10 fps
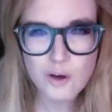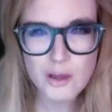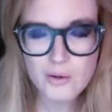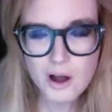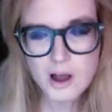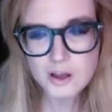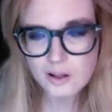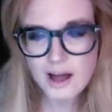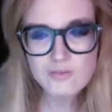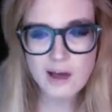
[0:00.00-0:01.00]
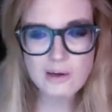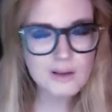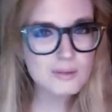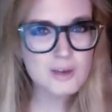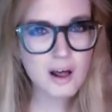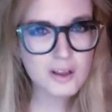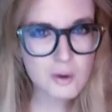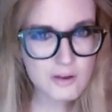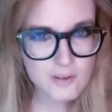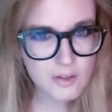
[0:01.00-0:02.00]
they. A lot of I kept telling you
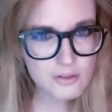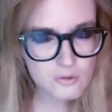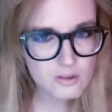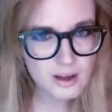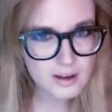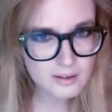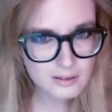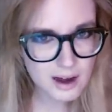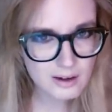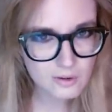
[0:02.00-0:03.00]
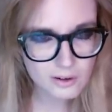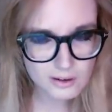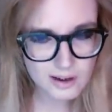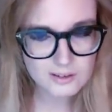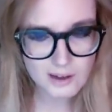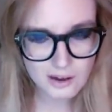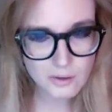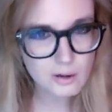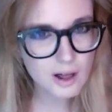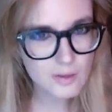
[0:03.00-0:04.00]
I felt this was like not, not,
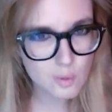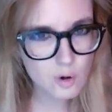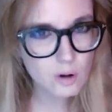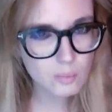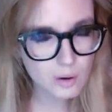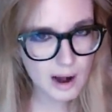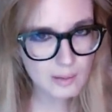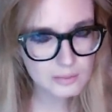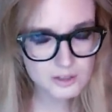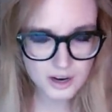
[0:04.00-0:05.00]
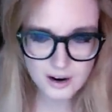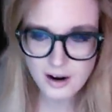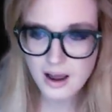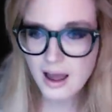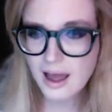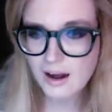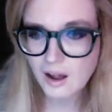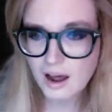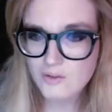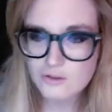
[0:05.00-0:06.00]
there are a lot of moral problems here, and a
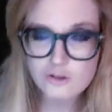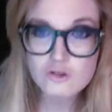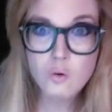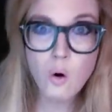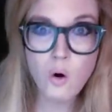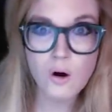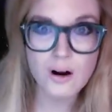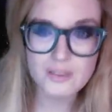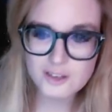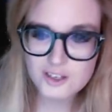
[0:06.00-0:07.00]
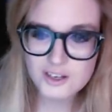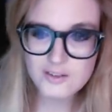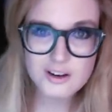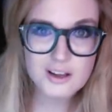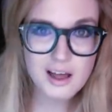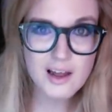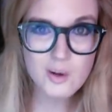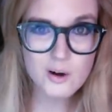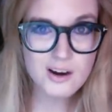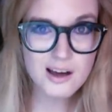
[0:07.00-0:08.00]
lot of you swore that Steven and
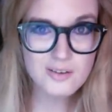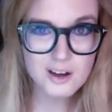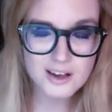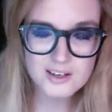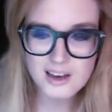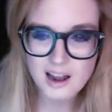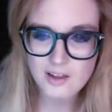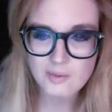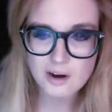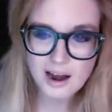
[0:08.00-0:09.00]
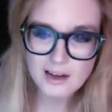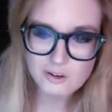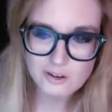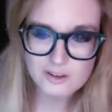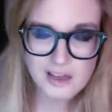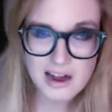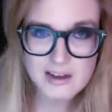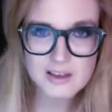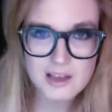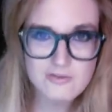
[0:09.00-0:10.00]
Layla would never get together. But I couldn't say
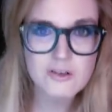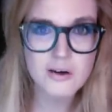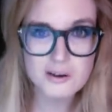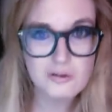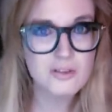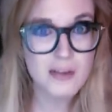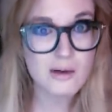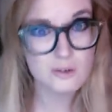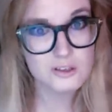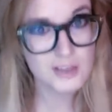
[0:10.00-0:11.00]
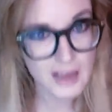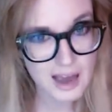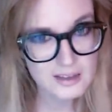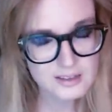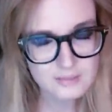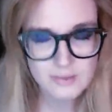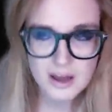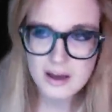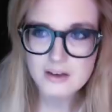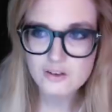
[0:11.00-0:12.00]
anything, even though I knew that that was the case.
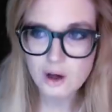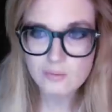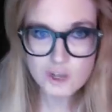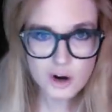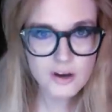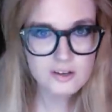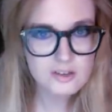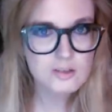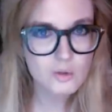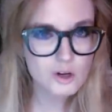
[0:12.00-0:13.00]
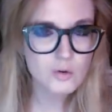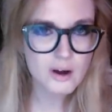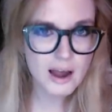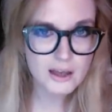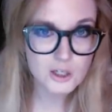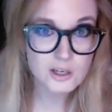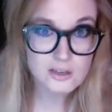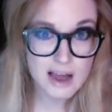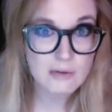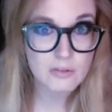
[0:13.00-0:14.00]
So I'm curious as to what your reaction is
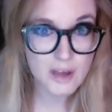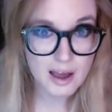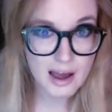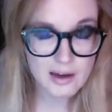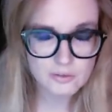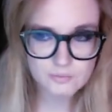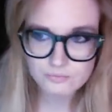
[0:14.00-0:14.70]
now that they have.